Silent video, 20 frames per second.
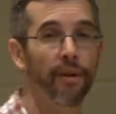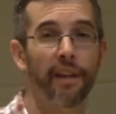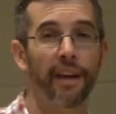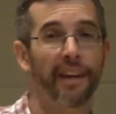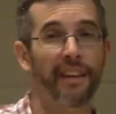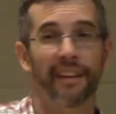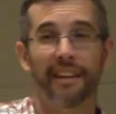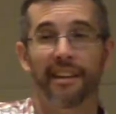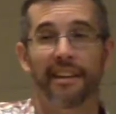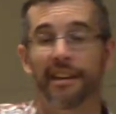
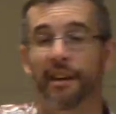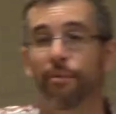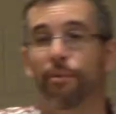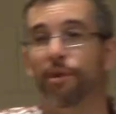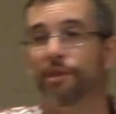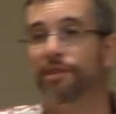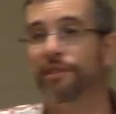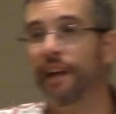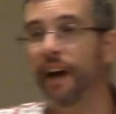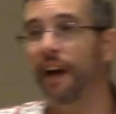Like, it, it
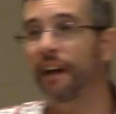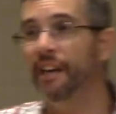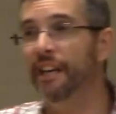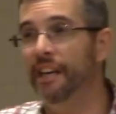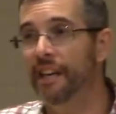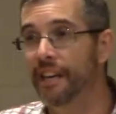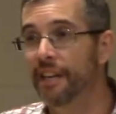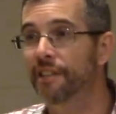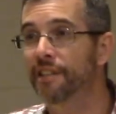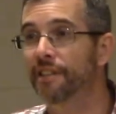was not
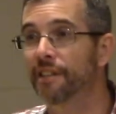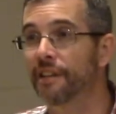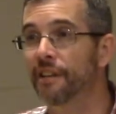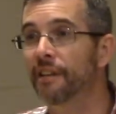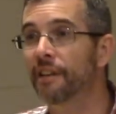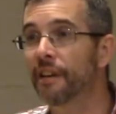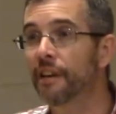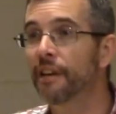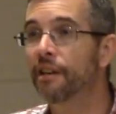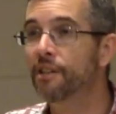
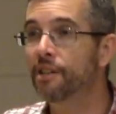easy